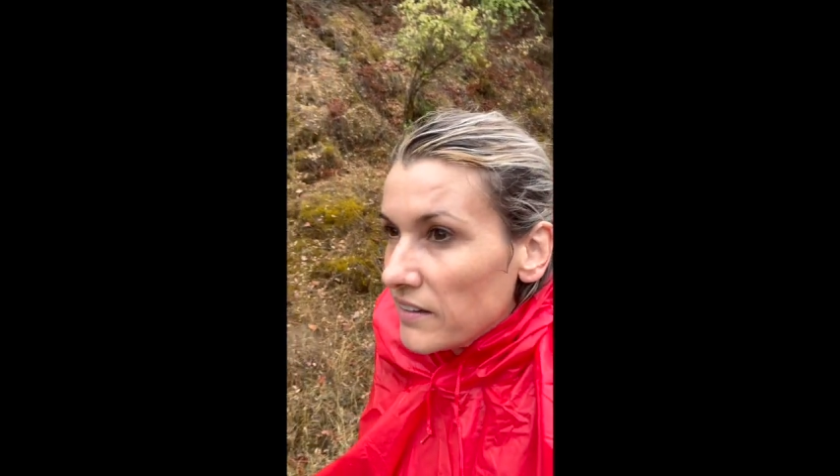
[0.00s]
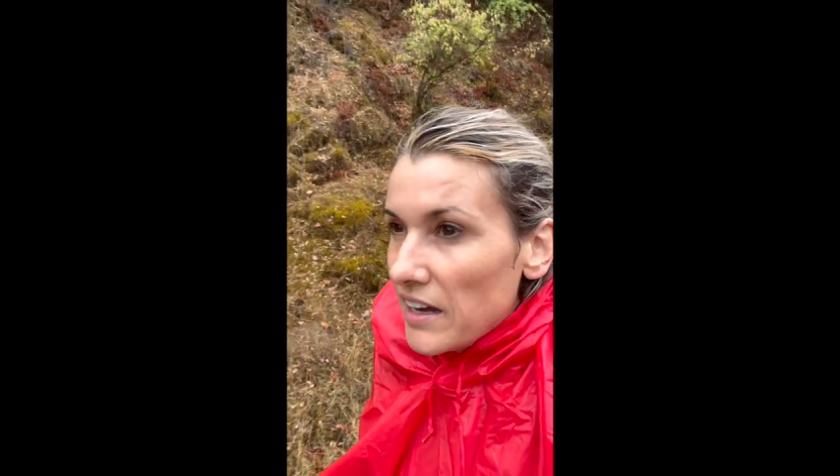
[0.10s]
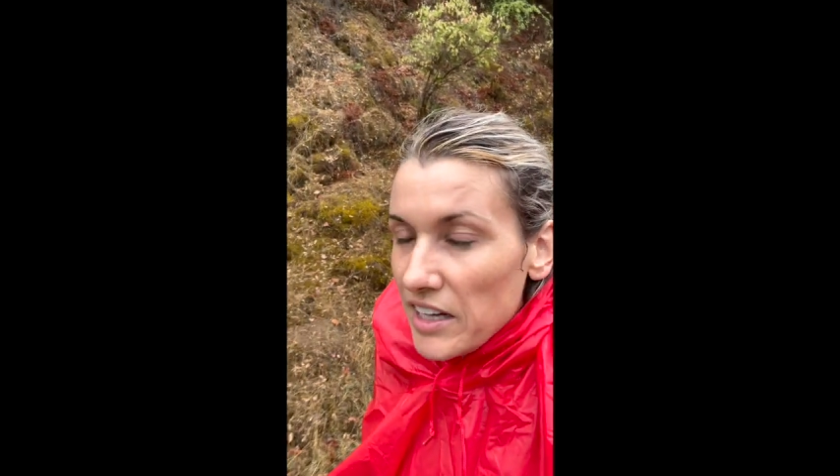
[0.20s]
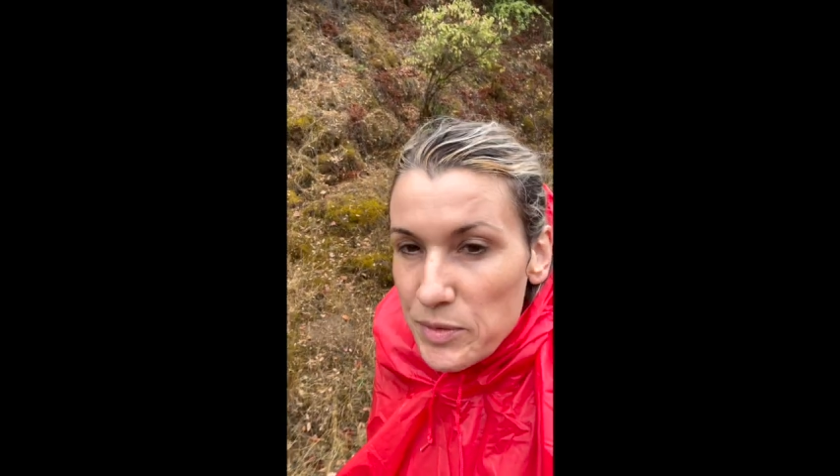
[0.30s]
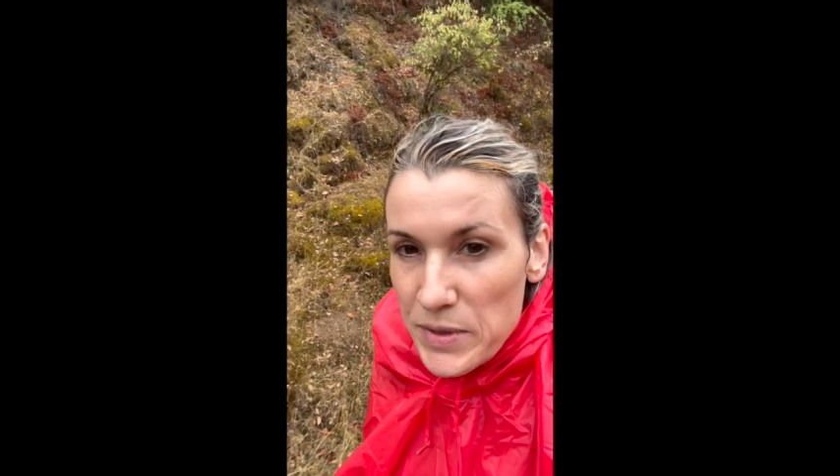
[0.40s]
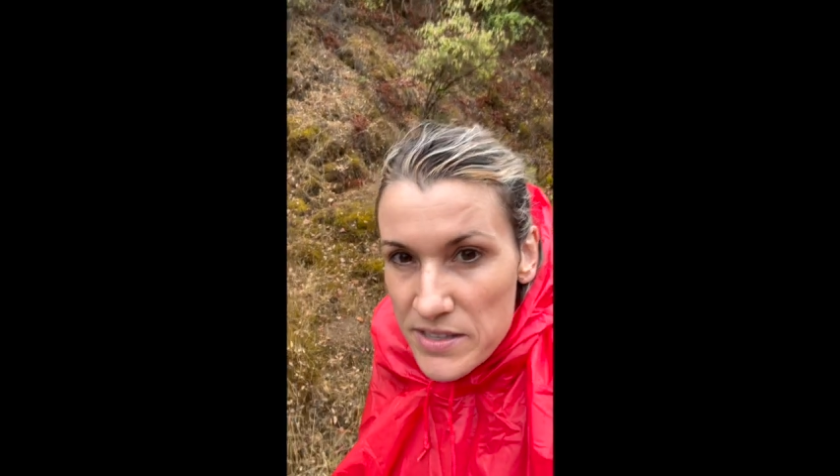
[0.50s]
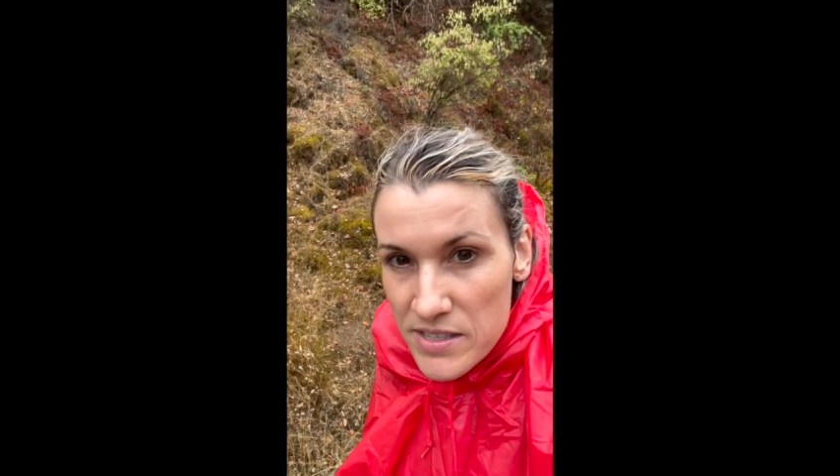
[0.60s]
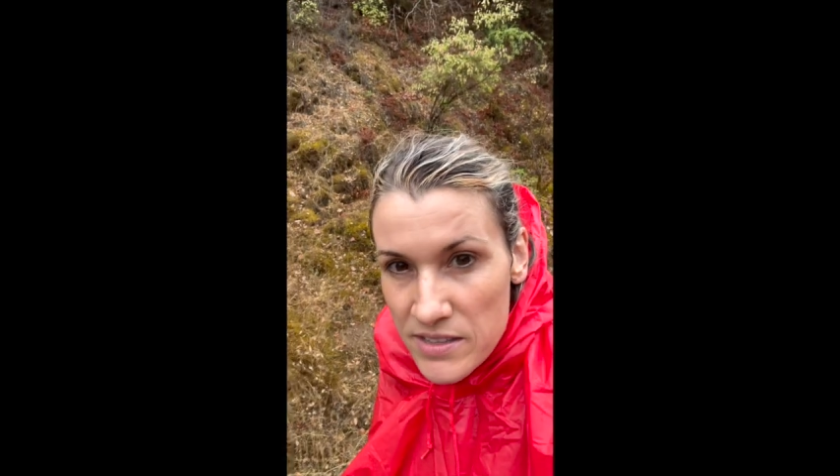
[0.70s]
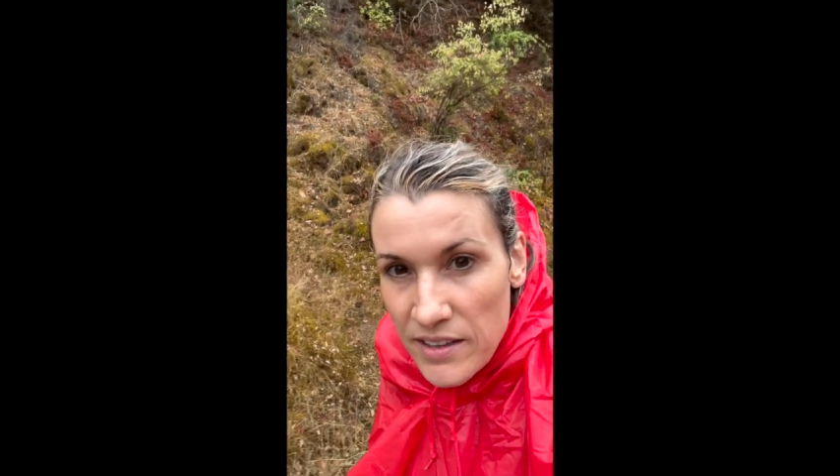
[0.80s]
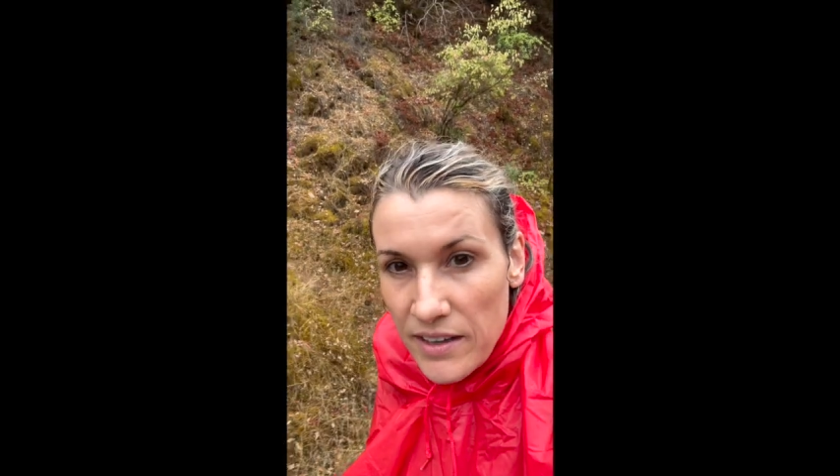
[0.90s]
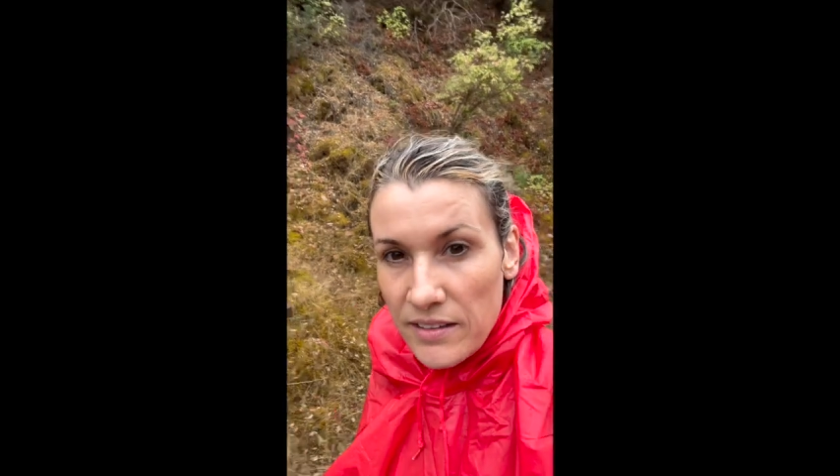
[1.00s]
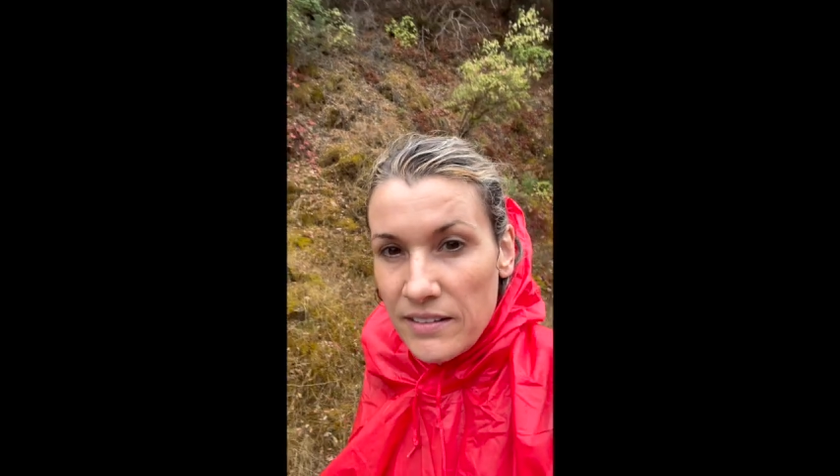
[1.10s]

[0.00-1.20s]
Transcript: elements that